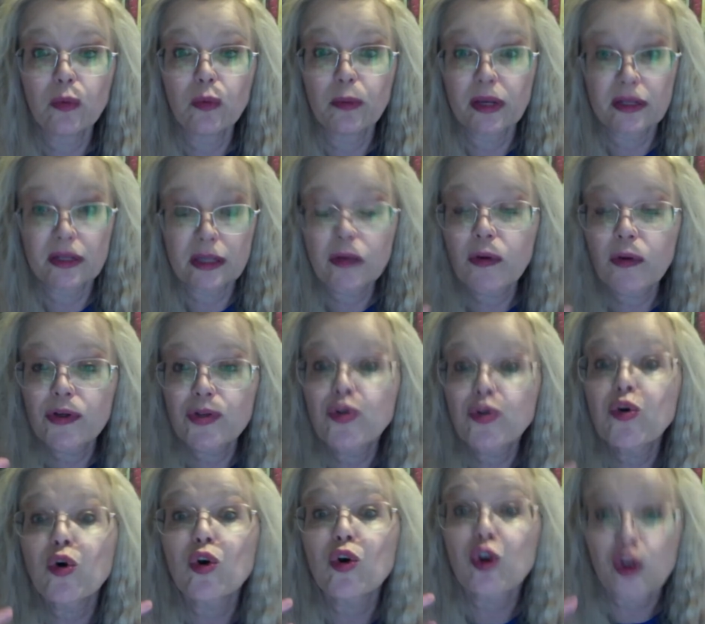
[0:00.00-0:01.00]
because otherwise you
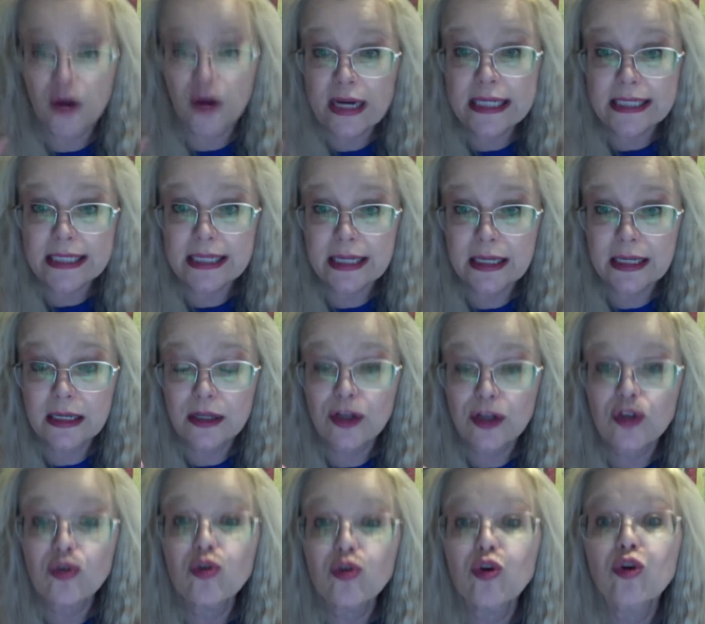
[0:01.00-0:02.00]
go crazy,
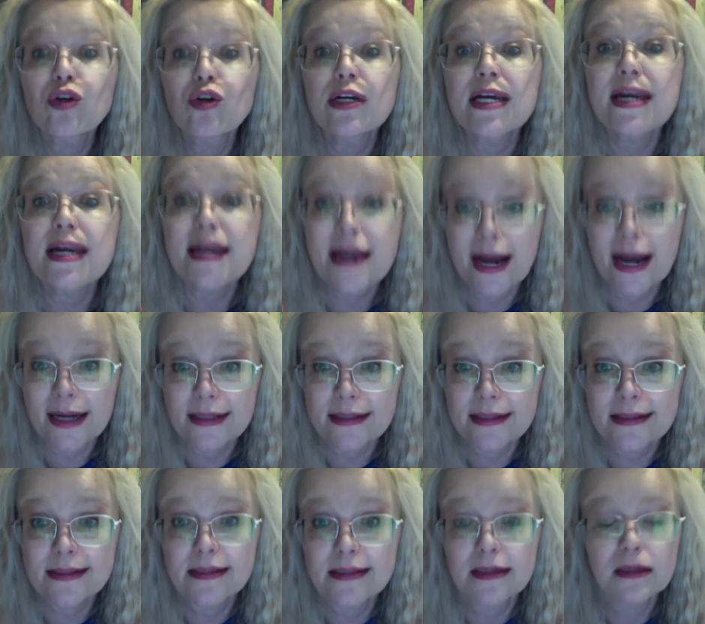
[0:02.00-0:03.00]
you go
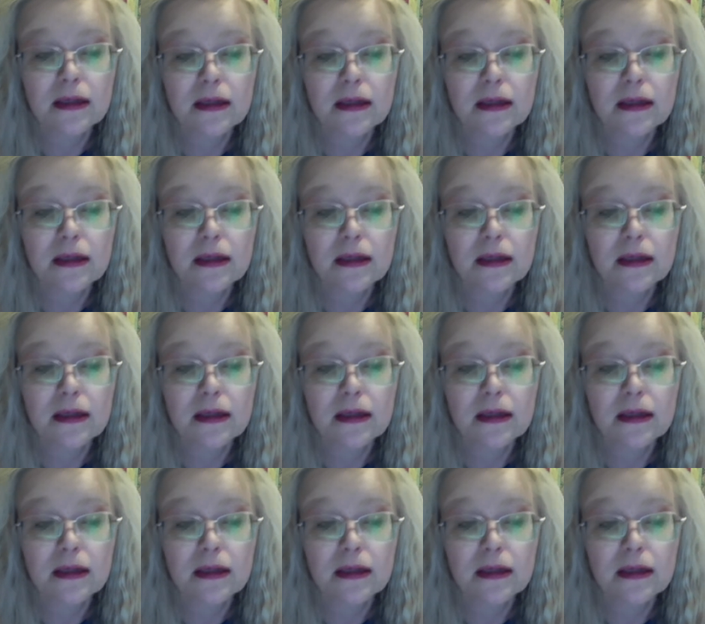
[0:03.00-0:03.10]
nuts.